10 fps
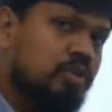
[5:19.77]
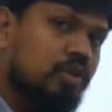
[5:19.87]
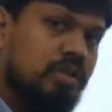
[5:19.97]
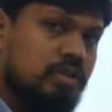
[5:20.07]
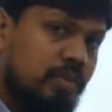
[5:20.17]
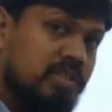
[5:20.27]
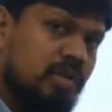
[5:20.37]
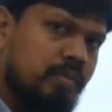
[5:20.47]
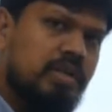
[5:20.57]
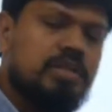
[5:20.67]
Okay, so
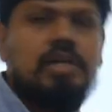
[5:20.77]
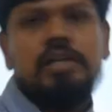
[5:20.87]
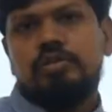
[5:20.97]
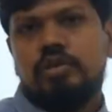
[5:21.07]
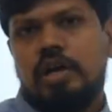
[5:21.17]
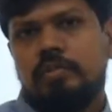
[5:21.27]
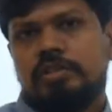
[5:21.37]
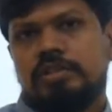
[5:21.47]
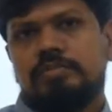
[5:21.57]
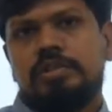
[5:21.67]
measurement is also
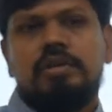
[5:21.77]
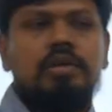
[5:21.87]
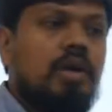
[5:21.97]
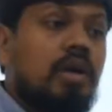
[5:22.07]
common subject.